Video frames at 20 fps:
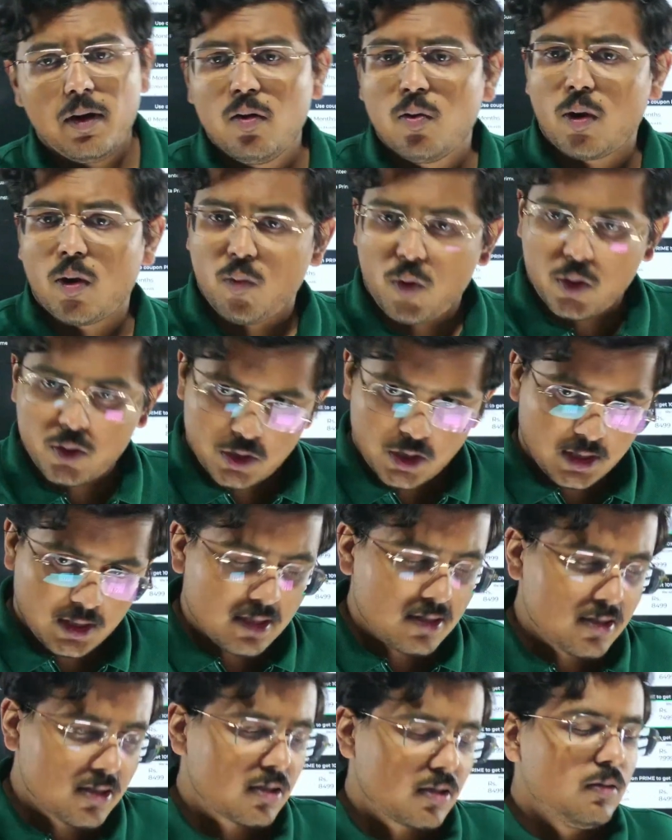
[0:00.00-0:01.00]
who are watching
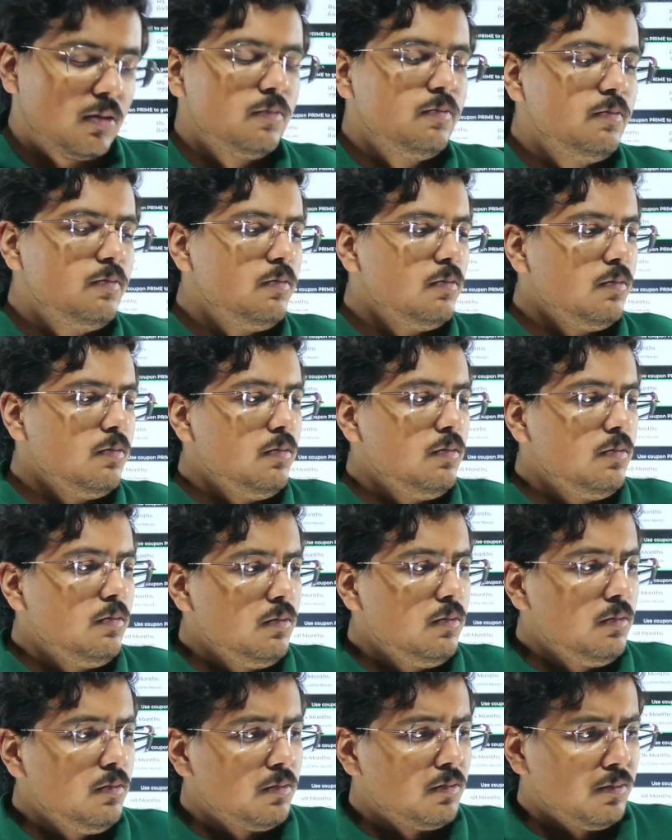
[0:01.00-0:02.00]
this,
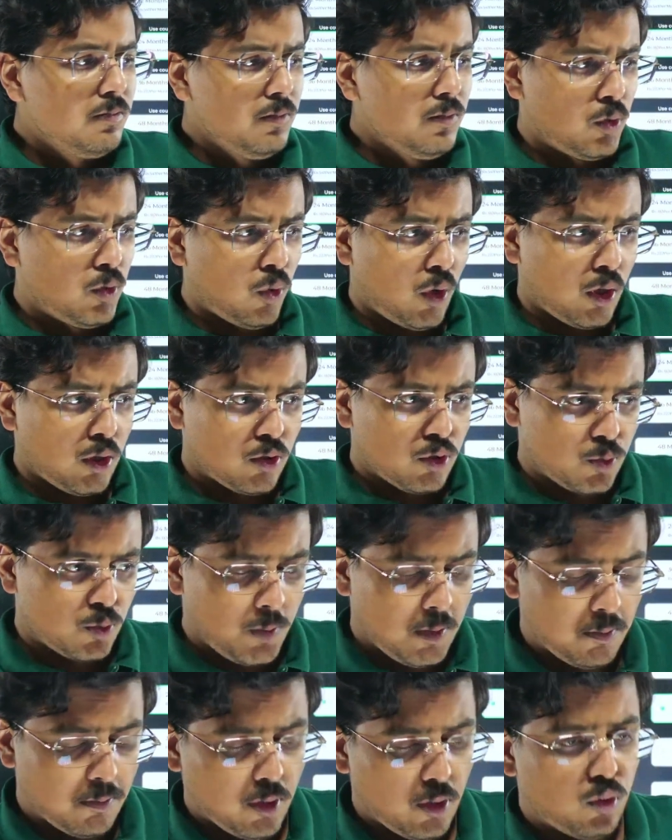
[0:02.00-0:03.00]
to all those
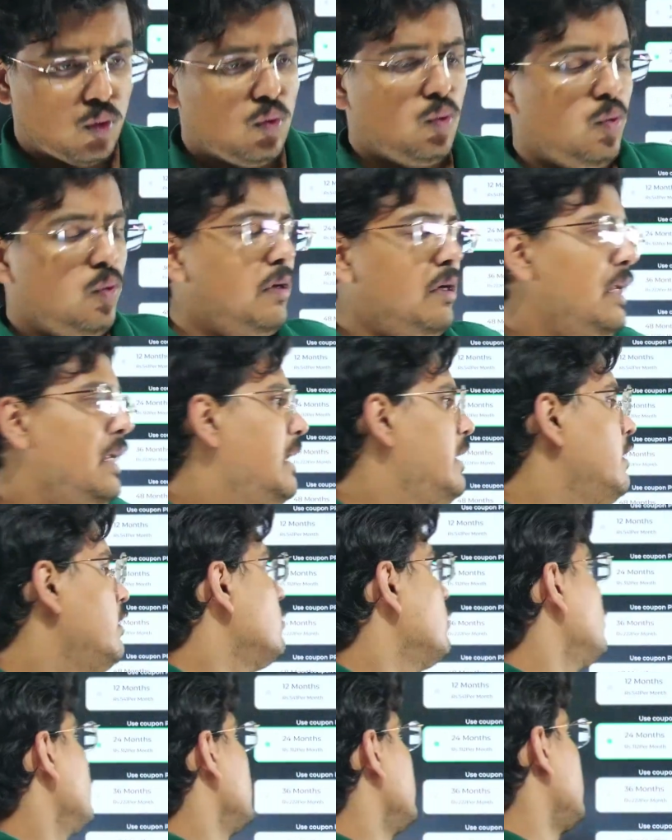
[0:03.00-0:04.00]
people who need
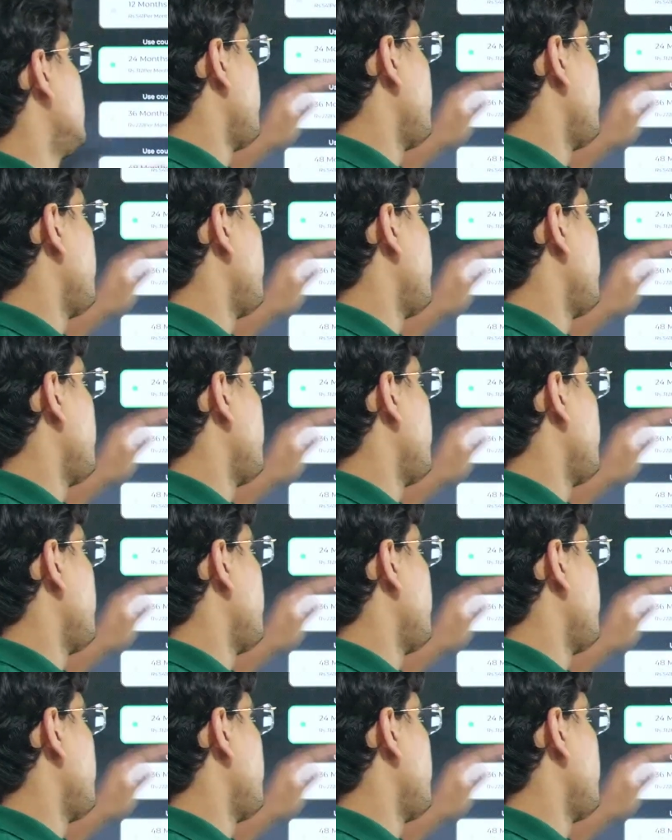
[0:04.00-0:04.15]
the